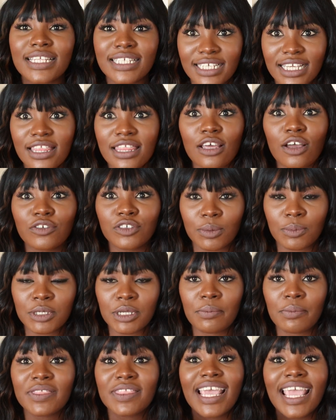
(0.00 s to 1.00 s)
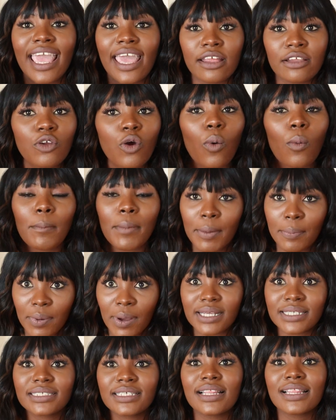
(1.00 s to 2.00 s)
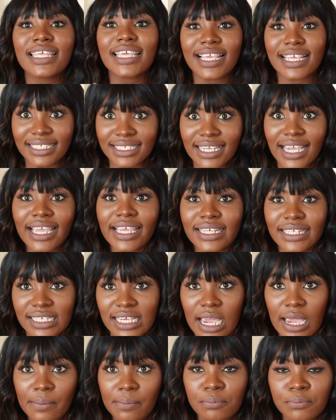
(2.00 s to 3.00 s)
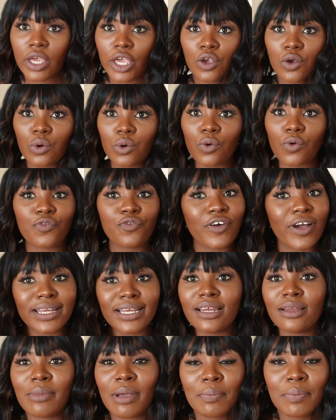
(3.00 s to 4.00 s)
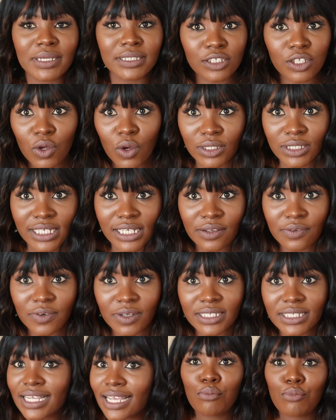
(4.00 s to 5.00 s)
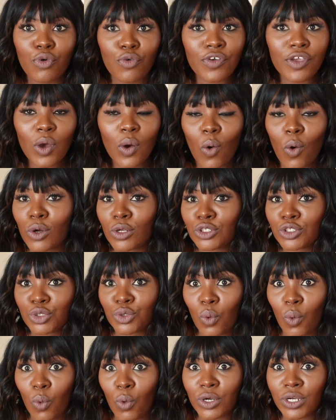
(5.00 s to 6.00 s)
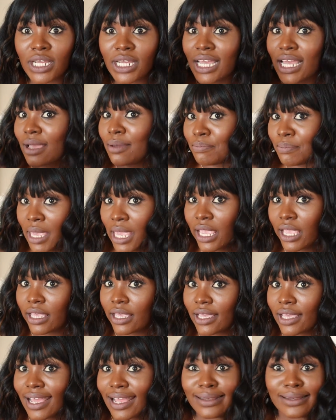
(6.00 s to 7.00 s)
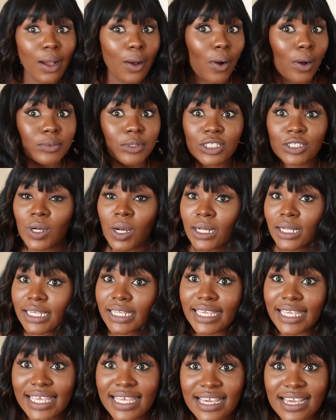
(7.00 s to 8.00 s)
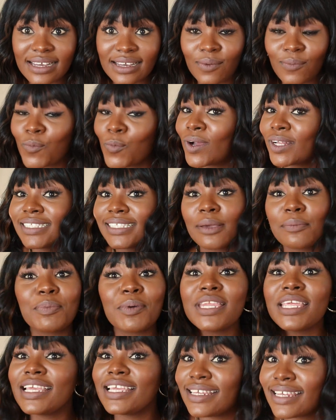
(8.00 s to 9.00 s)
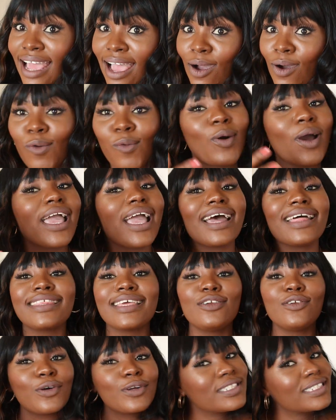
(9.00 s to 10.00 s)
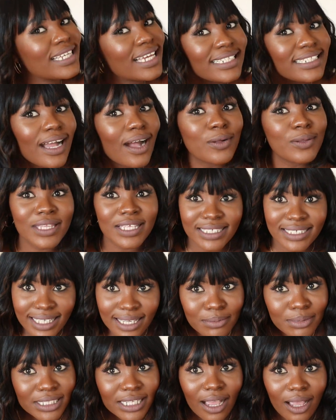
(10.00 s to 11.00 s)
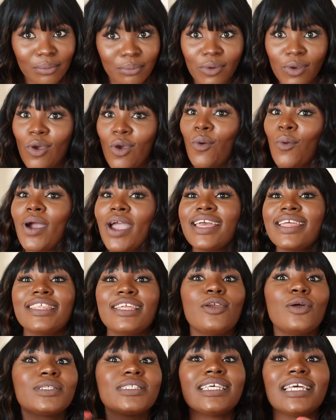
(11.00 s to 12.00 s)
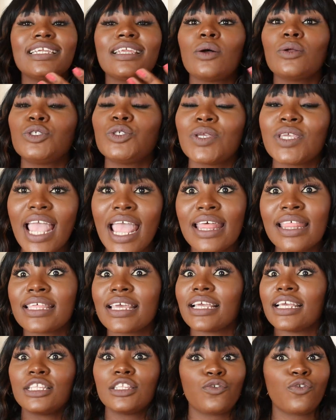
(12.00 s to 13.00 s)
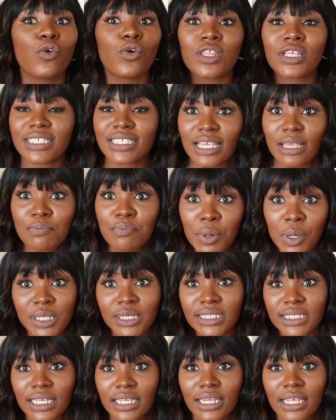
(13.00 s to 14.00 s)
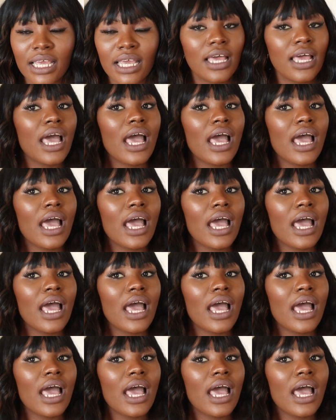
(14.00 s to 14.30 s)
30th of September, they had my parcel the entire time. Okay, cool, finally my parcel got delivered. Moving on to order B. Now I'm struggling here. What's happening now? Why are they not sent out the same time? Why are they not sent out together? It's for the same person.